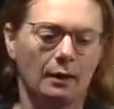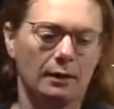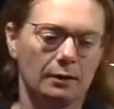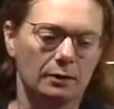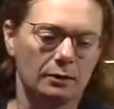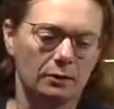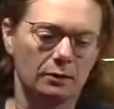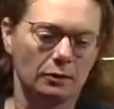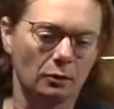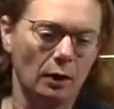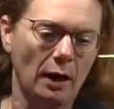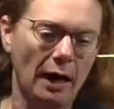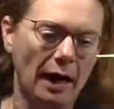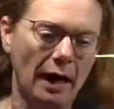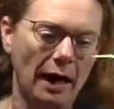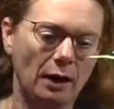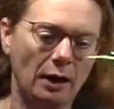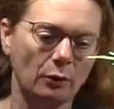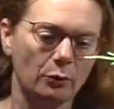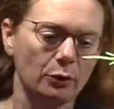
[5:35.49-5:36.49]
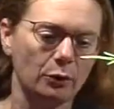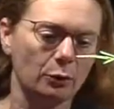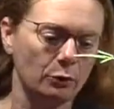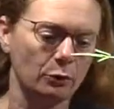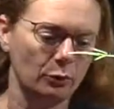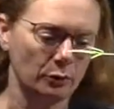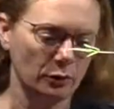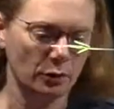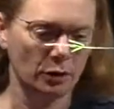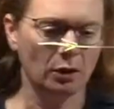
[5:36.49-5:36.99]
So how
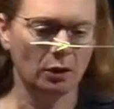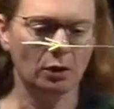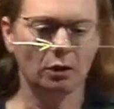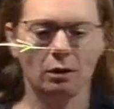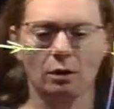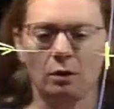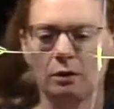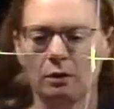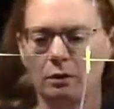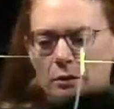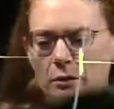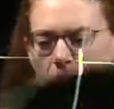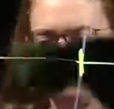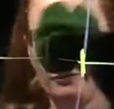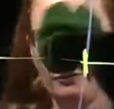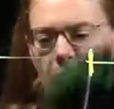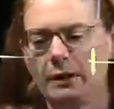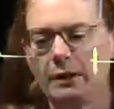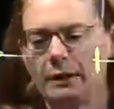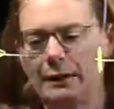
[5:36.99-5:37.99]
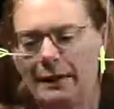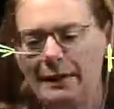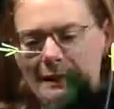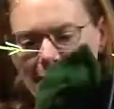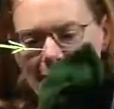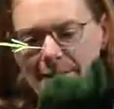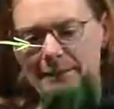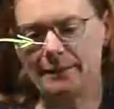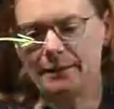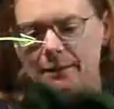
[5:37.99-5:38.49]
do curved
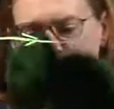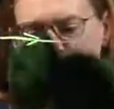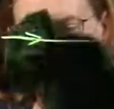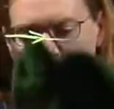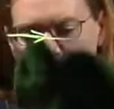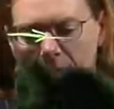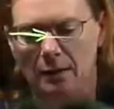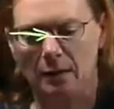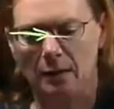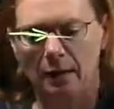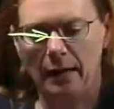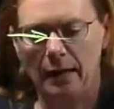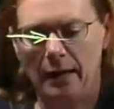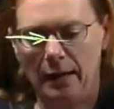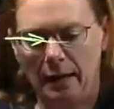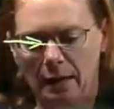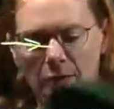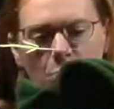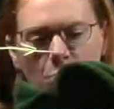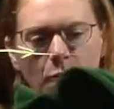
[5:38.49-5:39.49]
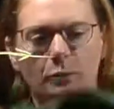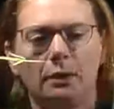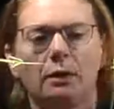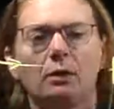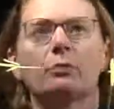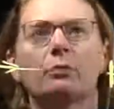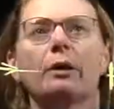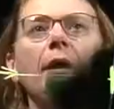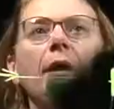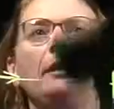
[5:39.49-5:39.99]
lenses actually
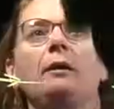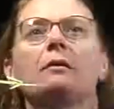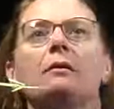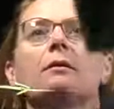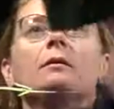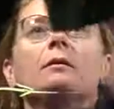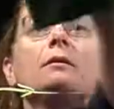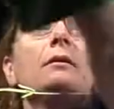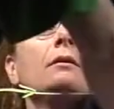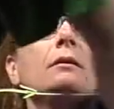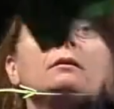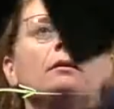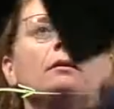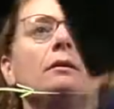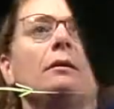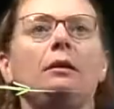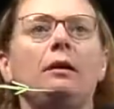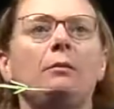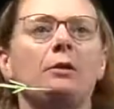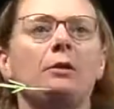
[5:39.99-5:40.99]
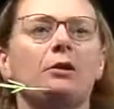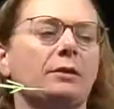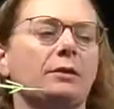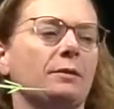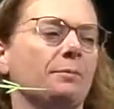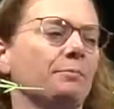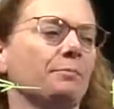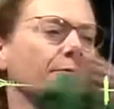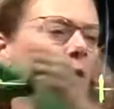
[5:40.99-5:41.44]
create images?